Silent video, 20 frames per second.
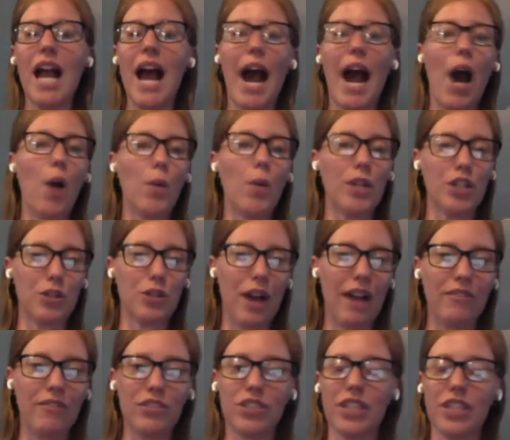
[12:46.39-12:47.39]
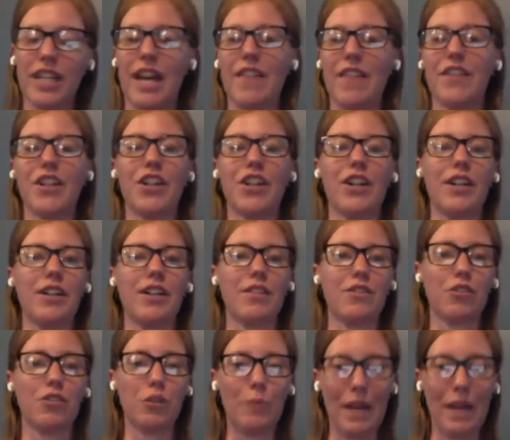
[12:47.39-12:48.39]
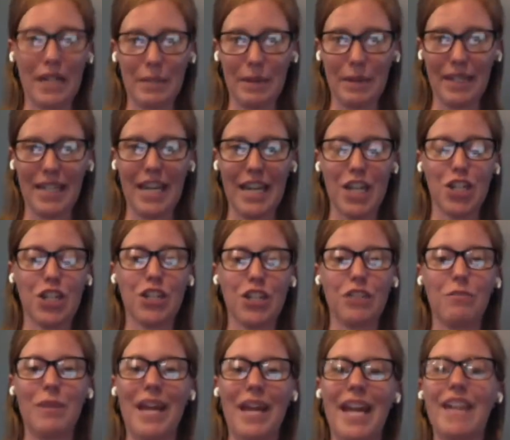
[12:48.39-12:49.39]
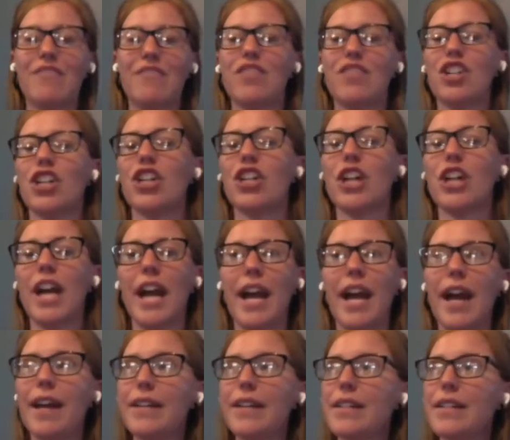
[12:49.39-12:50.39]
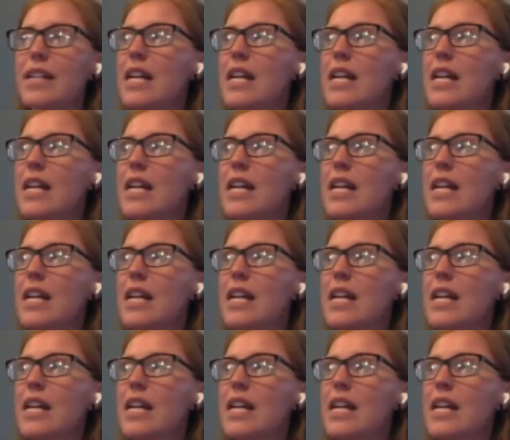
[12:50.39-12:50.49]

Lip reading: how we travel together and group expectations of behavior, and